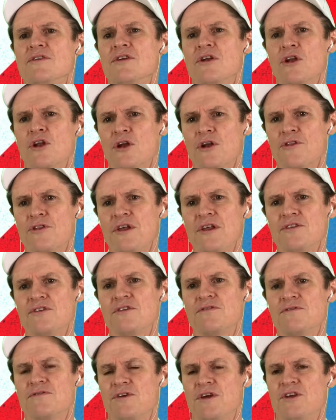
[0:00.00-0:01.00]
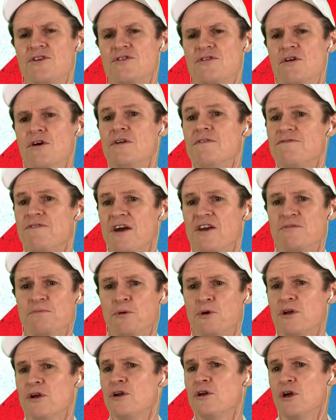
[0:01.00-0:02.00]
a lot of things that feature on
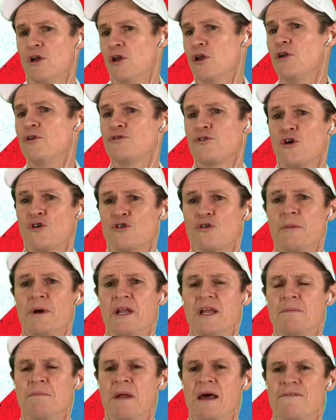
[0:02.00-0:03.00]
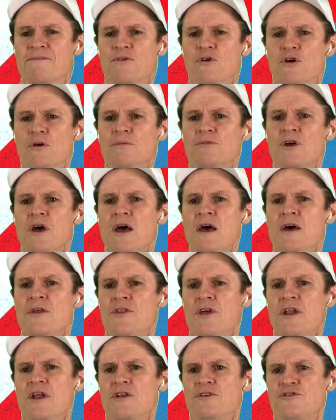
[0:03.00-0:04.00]
Facebook and on a lot of social media platforms
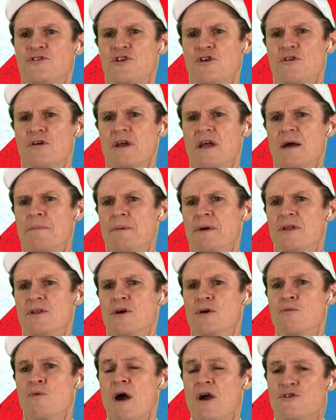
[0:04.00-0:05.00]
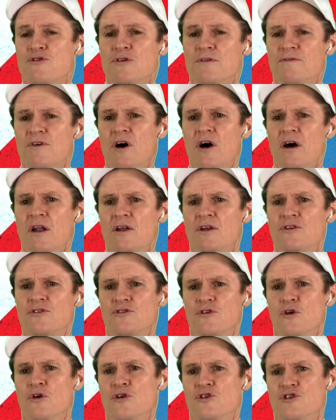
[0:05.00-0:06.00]
that are stirring up either racial violence
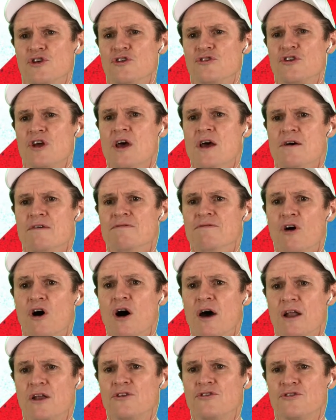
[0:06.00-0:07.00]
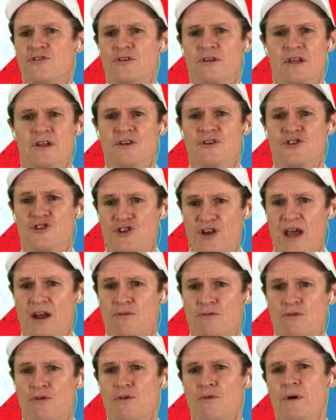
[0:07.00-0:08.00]
or just violence in
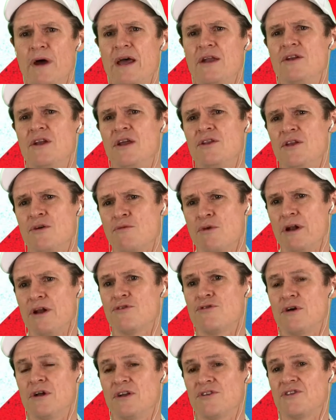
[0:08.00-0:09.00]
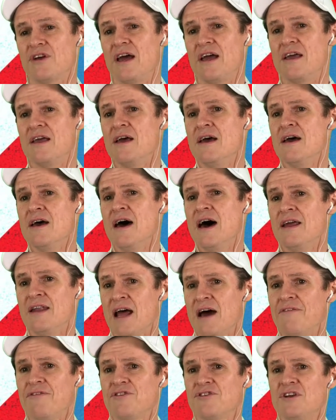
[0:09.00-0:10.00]
general. And they're really trying to say
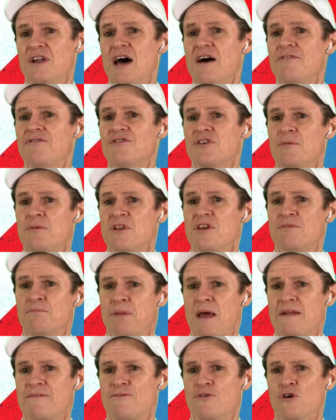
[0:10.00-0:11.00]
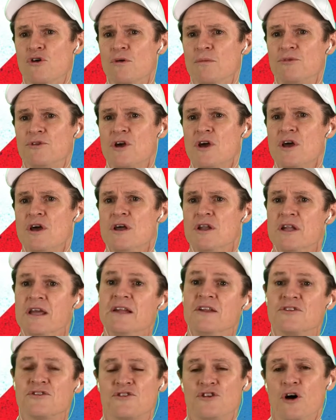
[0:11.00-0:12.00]
enough is enough. Some of these platforms need
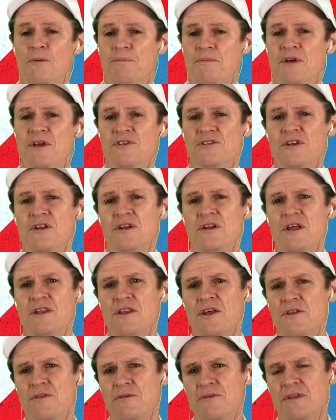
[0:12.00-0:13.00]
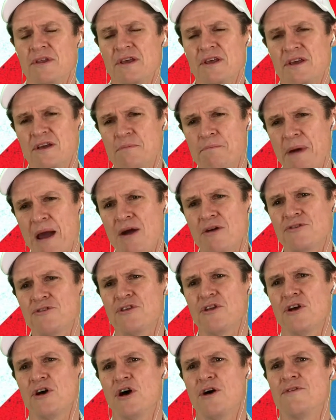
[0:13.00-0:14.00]
to stop this. And the comparison
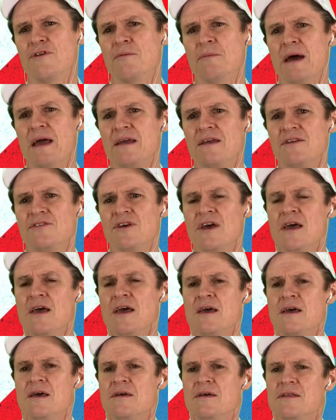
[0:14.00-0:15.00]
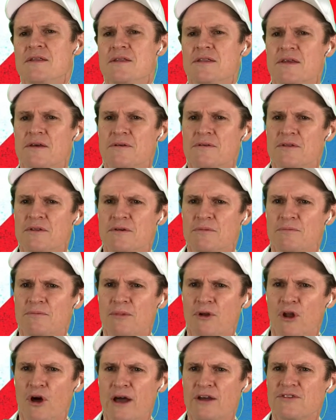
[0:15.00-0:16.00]
that I often make is the
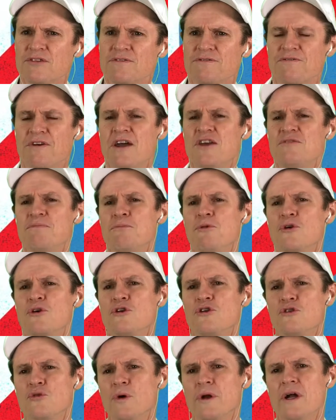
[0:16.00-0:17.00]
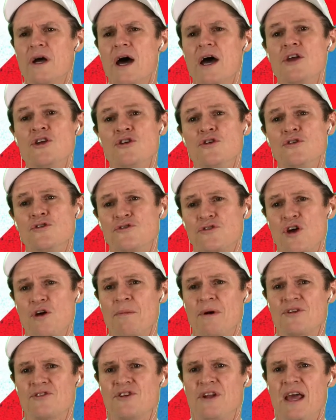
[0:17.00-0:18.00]
likes of Facebook and Twitter are used so
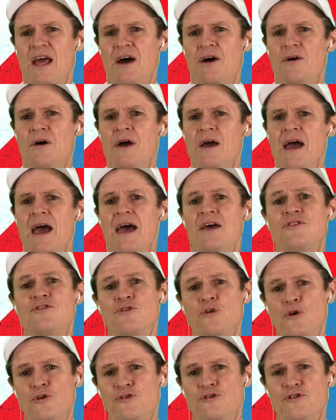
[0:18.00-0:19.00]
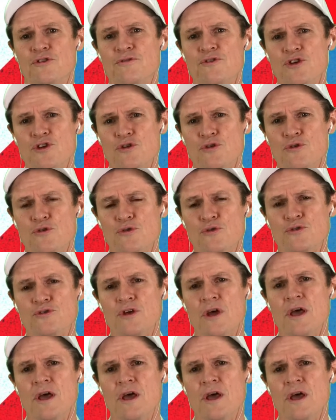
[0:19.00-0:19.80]
much now as sources of news.